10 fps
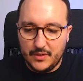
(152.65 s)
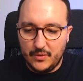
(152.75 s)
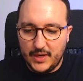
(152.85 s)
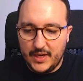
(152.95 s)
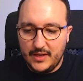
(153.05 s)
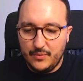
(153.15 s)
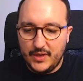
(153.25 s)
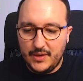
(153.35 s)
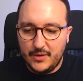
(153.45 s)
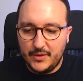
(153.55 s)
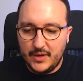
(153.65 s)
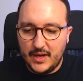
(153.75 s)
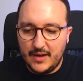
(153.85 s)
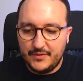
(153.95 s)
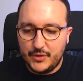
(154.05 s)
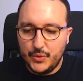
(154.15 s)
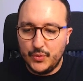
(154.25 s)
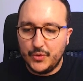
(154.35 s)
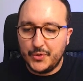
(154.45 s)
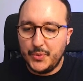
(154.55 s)
Okay, we're gonna have
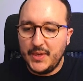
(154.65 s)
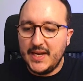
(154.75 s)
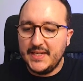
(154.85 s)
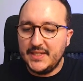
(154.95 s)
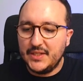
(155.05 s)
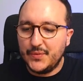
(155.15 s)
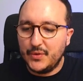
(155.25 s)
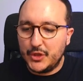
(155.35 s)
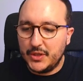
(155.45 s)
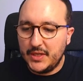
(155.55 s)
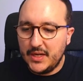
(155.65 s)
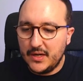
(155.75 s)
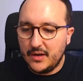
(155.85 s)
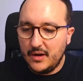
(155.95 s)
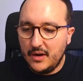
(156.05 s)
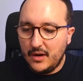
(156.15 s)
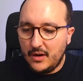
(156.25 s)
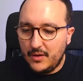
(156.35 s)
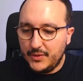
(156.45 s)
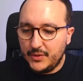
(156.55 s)
to create this function here
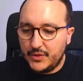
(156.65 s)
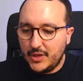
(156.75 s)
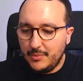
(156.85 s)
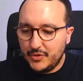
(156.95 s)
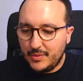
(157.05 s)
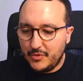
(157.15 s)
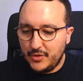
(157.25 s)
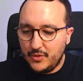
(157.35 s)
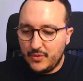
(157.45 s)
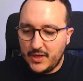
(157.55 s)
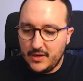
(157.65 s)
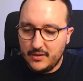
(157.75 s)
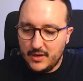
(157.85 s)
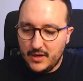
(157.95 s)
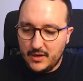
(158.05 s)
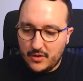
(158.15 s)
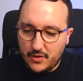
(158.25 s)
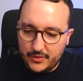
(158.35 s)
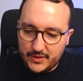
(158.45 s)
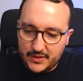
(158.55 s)
on the top. So I'm gonna go here,
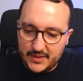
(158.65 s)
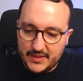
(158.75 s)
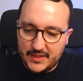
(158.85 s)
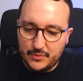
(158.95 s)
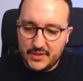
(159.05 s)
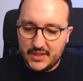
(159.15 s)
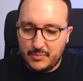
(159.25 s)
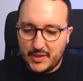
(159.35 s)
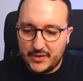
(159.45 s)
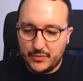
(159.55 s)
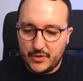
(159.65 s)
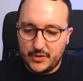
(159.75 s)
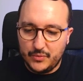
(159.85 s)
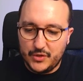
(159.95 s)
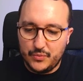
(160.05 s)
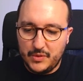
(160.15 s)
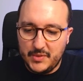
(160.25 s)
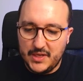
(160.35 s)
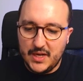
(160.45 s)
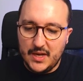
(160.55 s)
const send reset password, which will
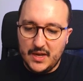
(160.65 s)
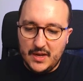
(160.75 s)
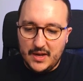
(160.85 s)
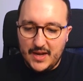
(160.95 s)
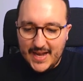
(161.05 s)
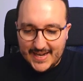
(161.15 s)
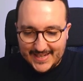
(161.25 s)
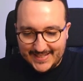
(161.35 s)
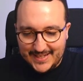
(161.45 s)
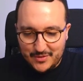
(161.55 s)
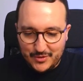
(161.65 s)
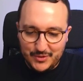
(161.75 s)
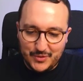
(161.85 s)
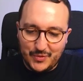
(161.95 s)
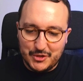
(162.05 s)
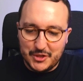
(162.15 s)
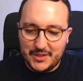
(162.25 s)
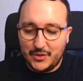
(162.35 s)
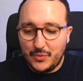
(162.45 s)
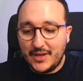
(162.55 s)
be an asynchronous function
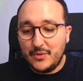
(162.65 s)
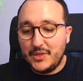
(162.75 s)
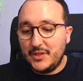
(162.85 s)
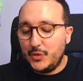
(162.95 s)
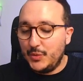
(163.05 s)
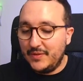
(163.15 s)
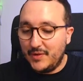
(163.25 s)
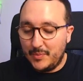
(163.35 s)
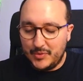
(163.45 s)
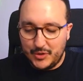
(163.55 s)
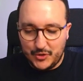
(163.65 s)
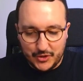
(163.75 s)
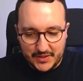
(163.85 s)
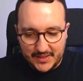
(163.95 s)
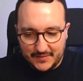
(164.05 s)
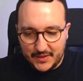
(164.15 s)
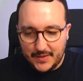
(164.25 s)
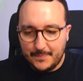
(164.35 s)
that we are going to develop just after.